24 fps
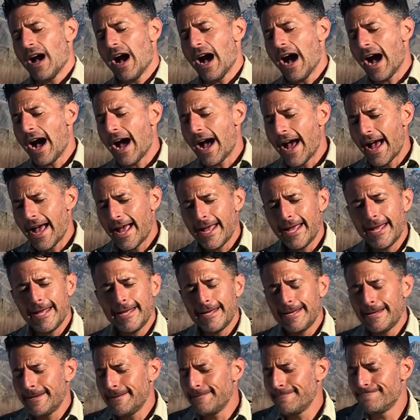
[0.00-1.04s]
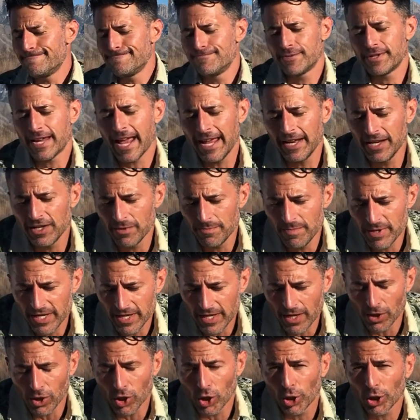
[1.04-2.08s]
I tend to
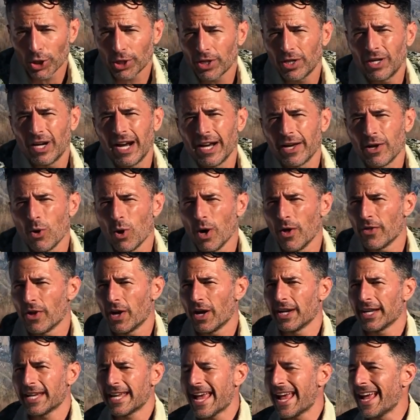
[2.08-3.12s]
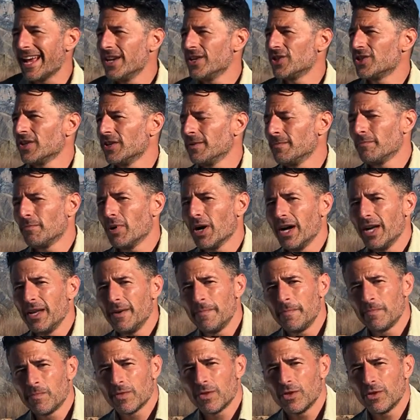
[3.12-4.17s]
be a lurker. I go on there on occasion, but
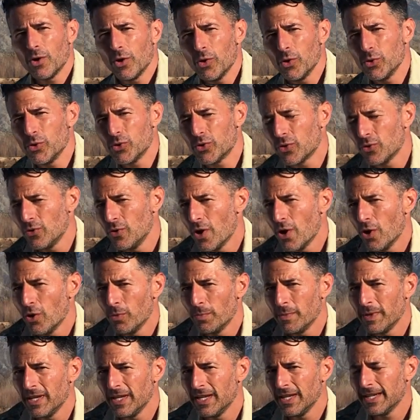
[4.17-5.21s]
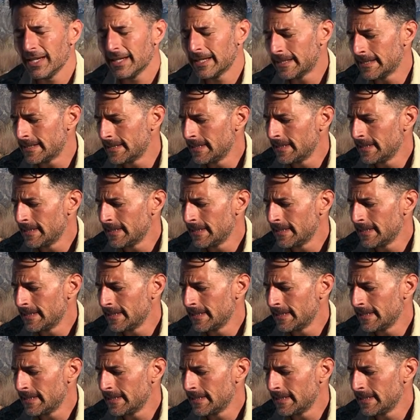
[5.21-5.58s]
those who know me